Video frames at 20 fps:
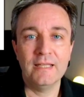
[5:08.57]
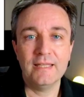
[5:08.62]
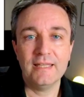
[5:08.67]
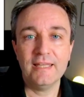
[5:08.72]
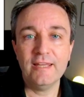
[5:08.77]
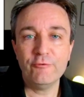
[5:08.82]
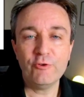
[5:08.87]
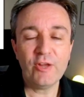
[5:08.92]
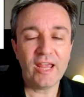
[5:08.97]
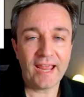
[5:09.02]

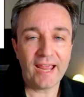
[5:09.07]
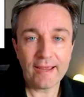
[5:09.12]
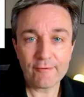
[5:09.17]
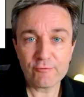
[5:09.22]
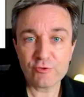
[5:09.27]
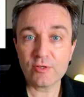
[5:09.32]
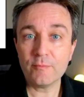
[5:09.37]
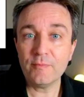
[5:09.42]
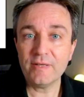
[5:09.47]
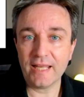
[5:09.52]
If you have
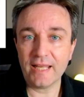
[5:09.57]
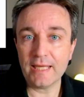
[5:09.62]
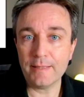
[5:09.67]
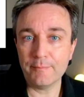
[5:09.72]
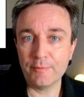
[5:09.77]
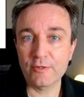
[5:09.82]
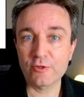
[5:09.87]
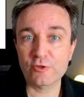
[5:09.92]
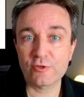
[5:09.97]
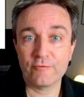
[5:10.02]
some
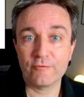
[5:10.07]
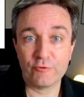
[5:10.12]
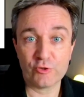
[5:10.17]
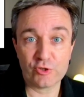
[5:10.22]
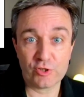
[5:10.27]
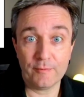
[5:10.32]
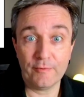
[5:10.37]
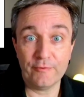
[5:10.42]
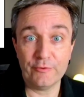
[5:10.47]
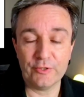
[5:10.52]
labels for
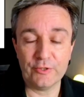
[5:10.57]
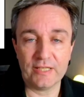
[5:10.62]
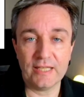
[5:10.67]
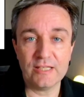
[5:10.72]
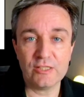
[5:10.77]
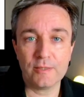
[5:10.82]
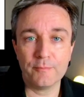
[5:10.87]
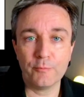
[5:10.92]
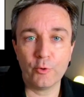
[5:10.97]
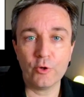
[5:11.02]
some of your
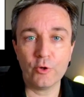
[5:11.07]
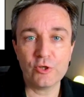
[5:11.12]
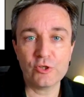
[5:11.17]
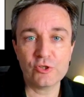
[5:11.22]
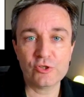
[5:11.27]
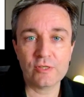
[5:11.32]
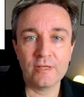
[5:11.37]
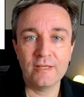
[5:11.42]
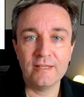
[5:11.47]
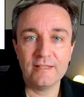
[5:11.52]
data
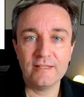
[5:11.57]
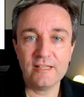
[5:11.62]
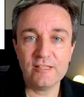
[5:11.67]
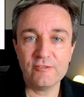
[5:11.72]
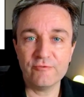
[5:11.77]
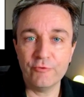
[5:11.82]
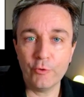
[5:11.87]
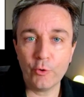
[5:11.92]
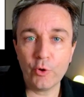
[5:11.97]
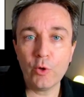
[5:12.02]
points, it's
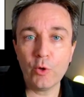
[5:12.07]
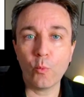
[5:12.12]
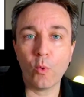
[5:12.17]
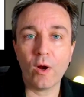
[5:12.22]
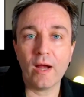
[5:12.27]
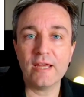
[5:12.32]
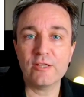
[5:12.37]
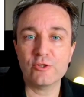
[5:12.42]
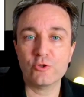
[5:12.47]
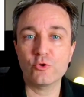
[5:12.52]
very
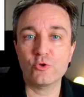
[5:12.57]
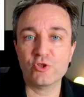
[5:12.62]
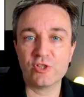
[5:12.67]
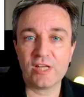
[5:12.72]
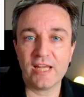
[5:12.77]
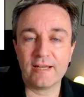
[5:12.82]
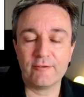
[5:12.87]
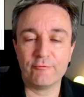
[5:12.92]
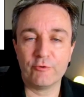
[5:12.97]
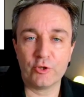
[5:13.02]
wise to
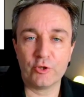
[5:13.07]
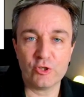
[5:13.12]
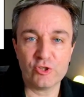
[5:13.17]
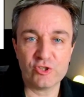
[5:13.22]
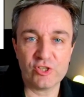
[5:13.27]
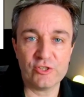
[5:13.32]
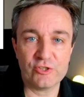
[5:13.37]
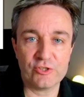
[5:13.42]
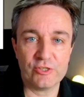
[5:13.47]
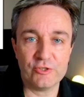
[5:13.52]
check for
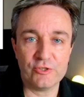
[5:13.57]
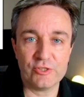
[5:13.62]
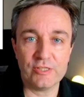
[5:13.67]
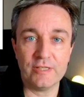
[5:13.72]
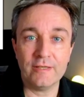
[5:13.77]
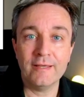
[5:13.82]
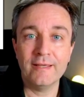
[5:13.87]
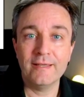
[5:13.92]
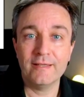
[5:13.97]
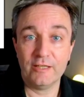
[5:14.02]

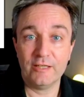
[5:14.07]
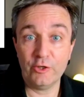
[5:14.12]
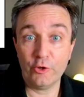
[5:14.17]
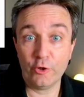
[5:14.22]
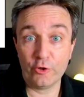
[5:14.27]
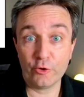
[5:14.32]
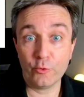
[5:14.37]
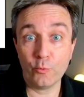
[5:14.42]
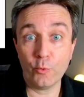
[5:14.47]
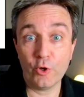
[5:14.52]
consistency. In
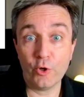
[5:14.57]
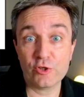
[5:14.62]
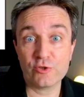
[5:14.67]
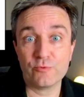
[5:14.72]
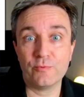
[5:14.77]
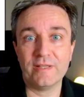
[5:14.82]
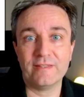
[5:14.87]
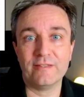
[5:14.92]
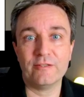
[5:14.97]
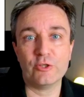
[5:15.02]
other words,
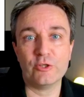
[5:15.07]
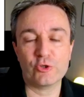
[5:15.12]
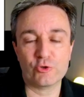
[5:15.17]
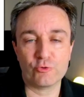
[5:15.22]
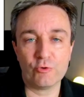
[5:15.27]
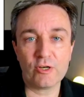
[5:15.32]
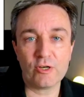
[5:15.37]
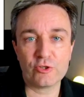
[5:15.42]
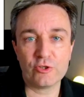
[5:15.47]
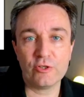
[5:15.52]
whether the
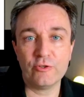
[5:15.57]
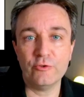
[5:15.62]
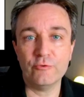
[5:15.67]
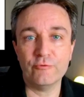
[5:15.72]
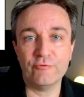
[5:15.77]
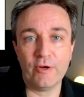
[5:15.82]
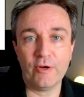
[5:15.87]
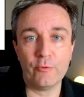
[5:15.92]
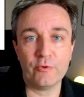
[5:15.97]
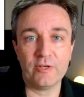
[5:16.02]
structure you
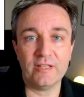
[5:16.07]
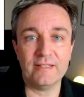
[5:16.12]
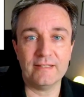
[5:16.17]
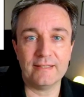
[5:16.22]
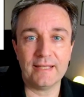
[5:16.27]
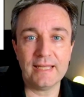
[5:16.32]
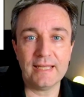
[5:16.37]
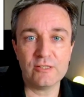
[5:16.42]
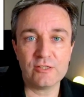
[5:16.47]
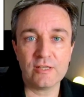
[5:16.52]
found in the
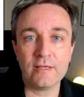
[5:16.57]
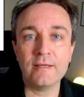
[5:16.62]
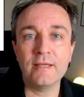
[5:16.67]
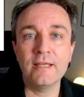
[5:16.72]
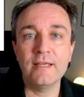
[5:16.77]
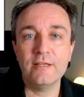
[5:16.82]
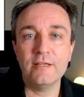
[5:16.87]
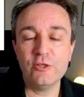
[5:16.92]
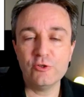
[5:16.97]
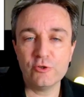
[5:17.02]
data
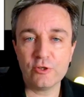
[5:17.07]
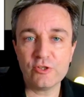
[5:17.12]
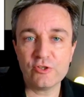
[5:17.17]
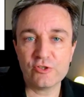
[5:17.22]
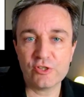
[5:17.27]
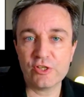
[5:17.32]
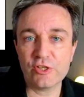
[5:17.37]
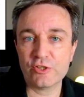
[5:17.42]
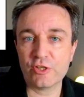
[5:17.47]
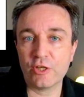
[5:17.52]
is
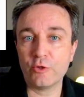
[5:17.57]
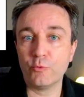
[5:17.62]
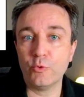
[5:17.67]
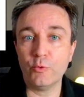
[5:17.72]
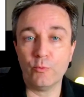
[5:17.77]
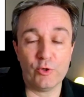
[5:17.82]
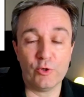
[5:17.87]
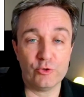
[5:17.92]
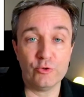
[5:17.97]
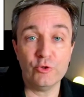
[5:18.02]
consistent with
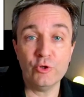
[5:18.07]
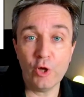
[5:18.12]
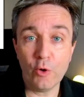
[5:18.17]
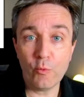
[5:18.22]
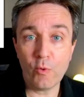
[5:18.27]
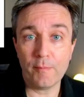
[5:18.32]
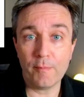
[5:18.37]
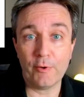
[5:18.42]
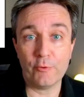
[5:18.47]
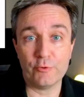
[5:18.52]
what you
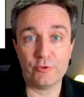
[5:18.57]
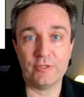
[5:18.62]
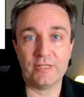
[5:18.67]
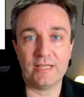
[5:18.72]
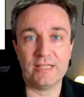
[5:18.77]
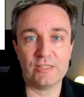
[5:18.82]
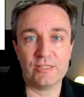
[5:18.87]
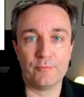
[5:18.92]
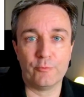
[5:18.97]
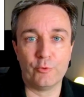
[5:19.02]
know about your
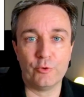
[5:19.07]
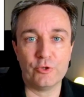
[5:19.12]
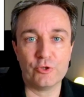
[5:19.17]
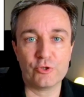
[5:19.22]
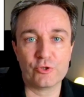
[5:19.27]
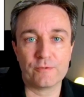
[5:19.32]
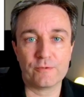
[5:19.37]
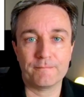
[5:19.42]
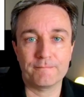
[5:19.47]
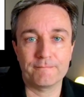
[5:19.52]
data points.